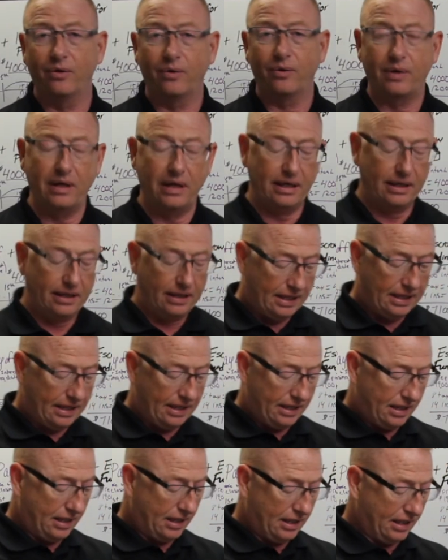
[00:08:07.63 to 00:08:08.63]
Okay,
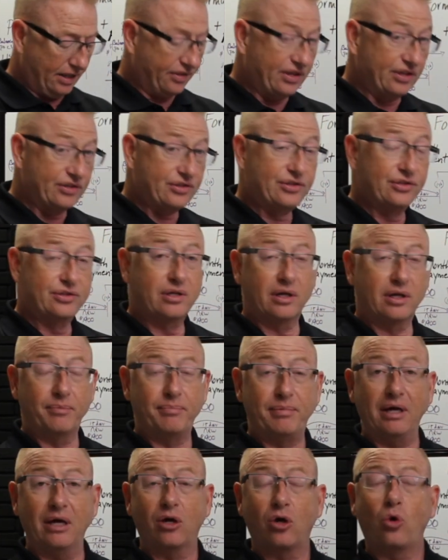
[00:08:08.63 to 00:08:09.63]
this is going to
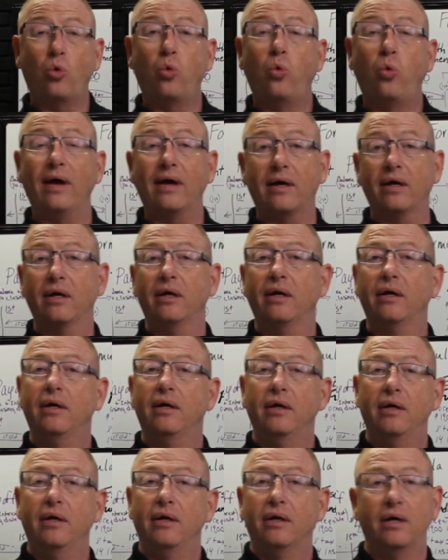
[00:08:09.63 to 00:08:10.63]
be a quick
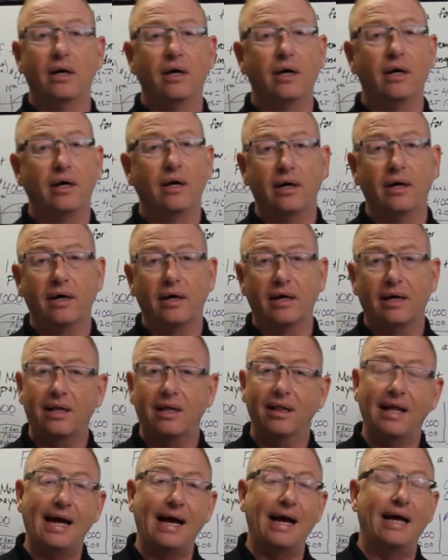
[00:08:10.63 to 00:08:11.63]

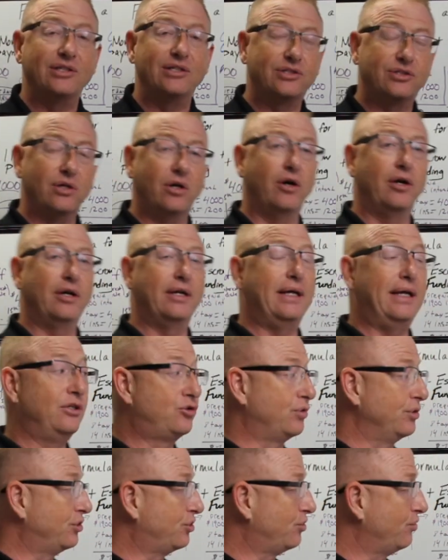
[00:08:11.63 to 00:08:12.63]
class on
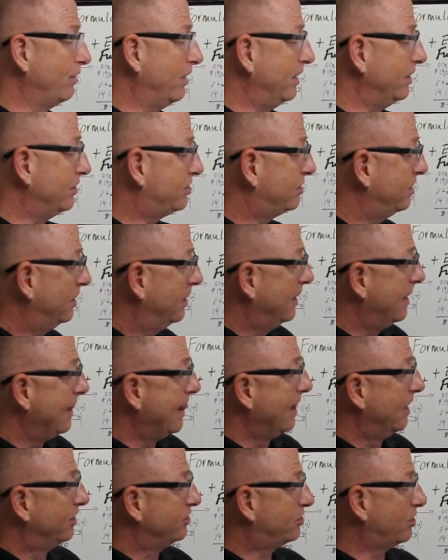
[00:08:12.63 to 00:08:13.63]
interest rates.
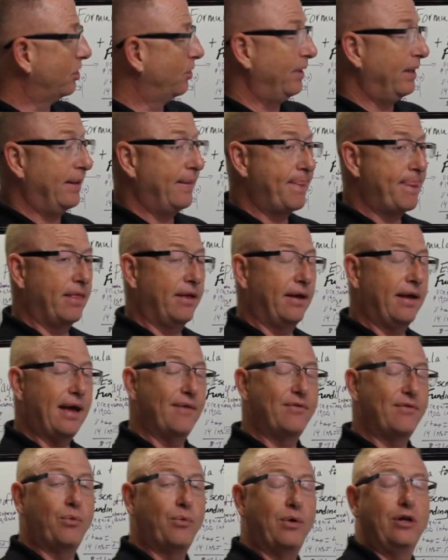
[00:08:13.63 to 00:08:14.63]
So
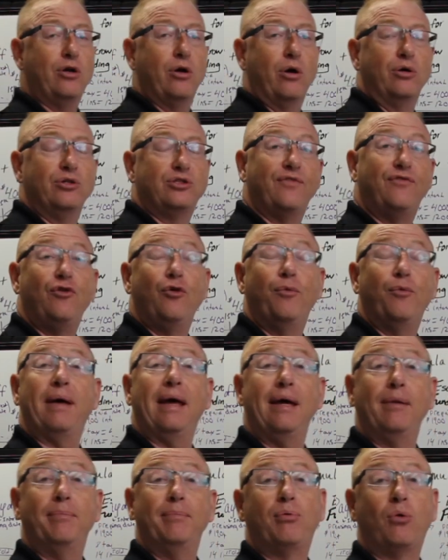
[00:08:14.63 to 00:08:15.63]
everyone knows if you
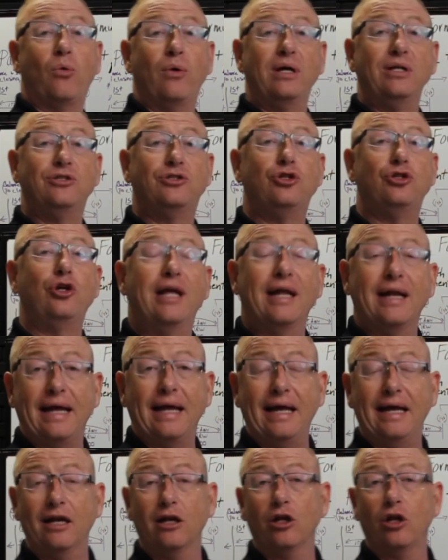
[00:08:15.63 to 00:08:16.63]
pay points, you
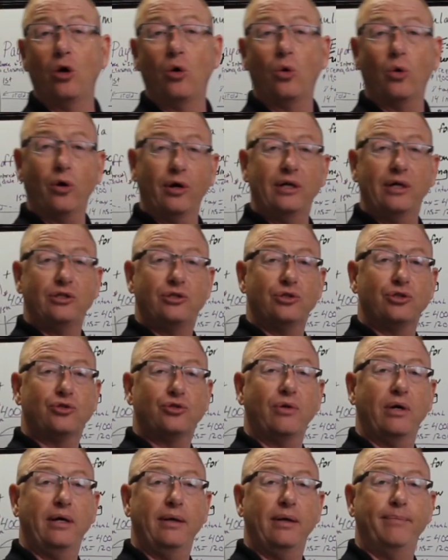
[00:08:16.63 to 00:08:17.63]
get a lower
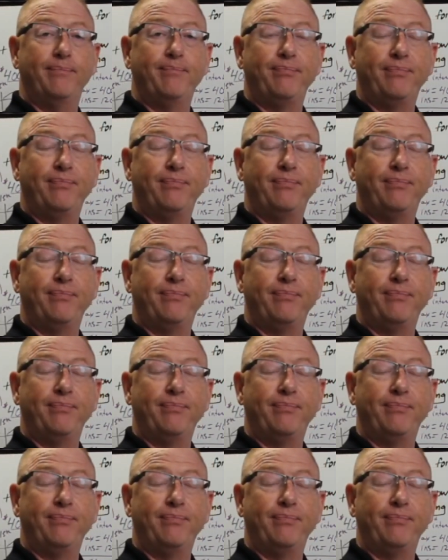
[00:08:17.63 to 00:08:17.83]
interest rate.